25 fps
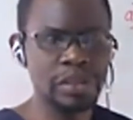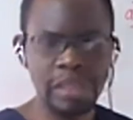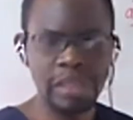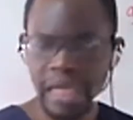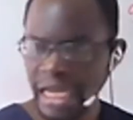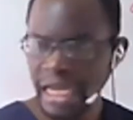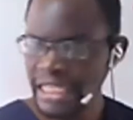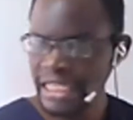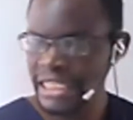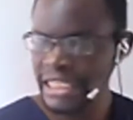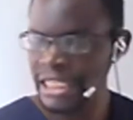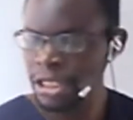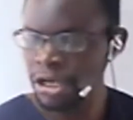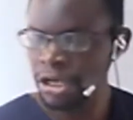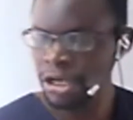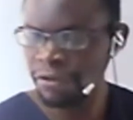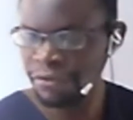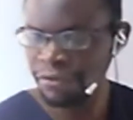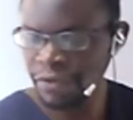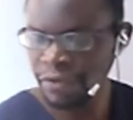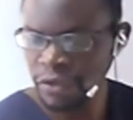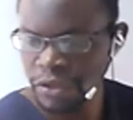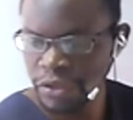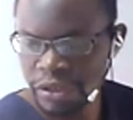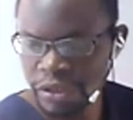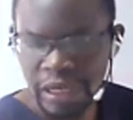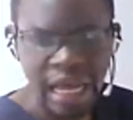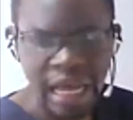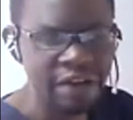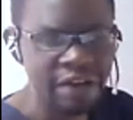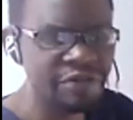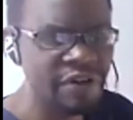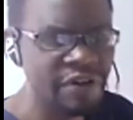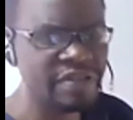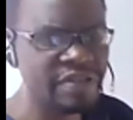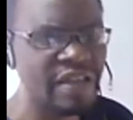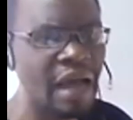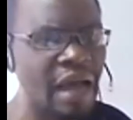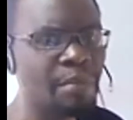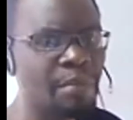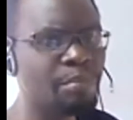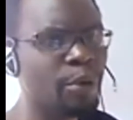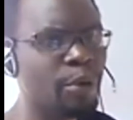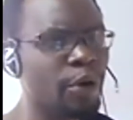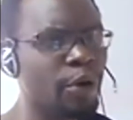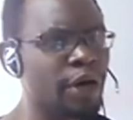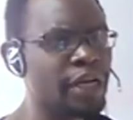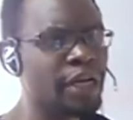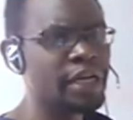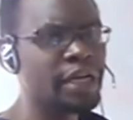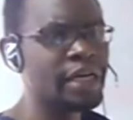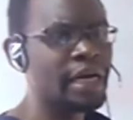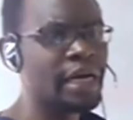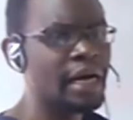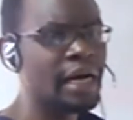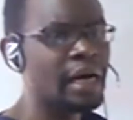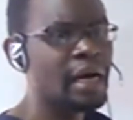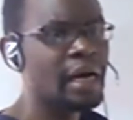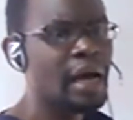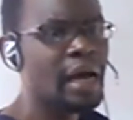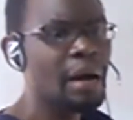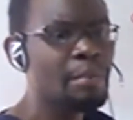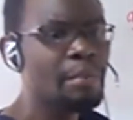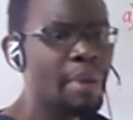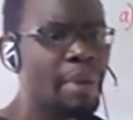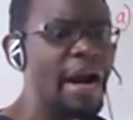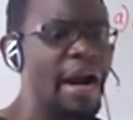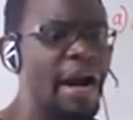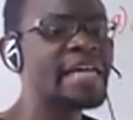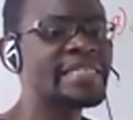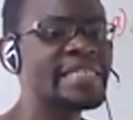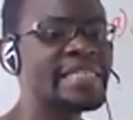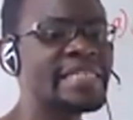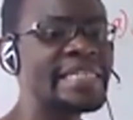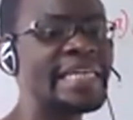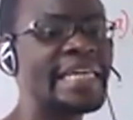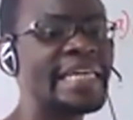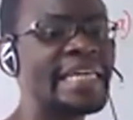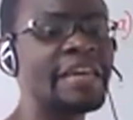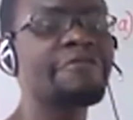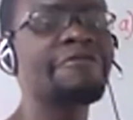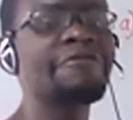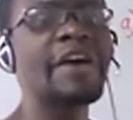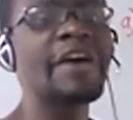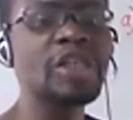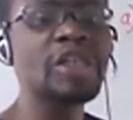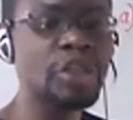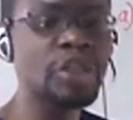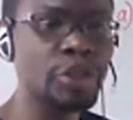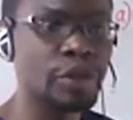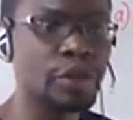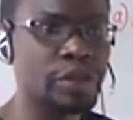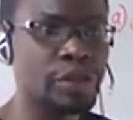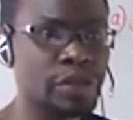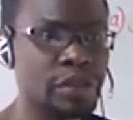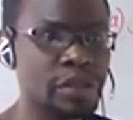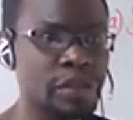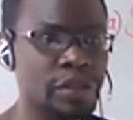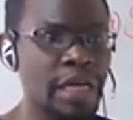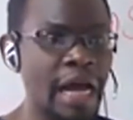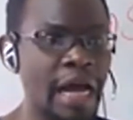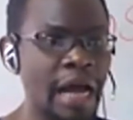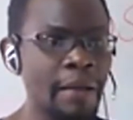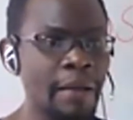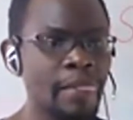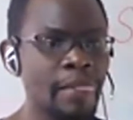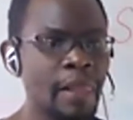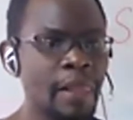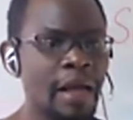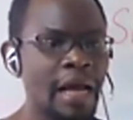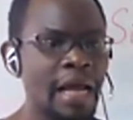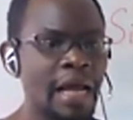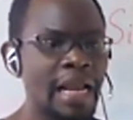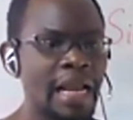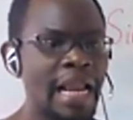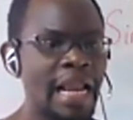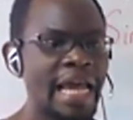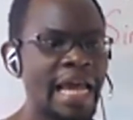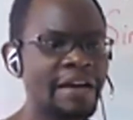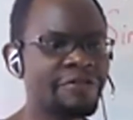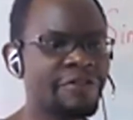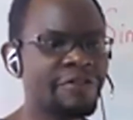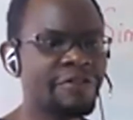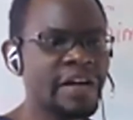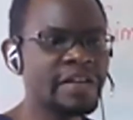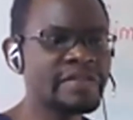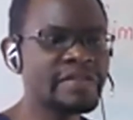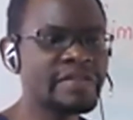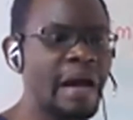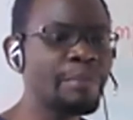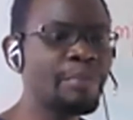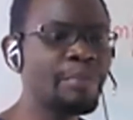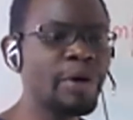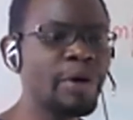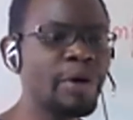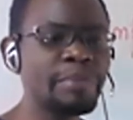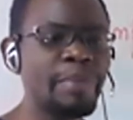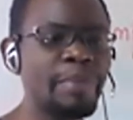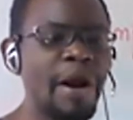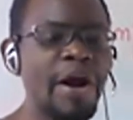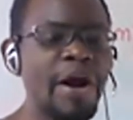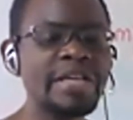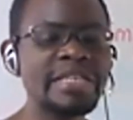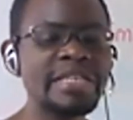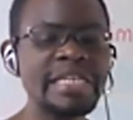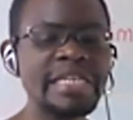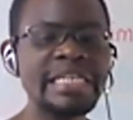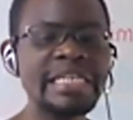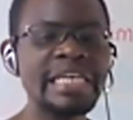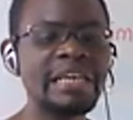Eosinophils, like for example in parasitic infections. Yeah. Like for example in parasitic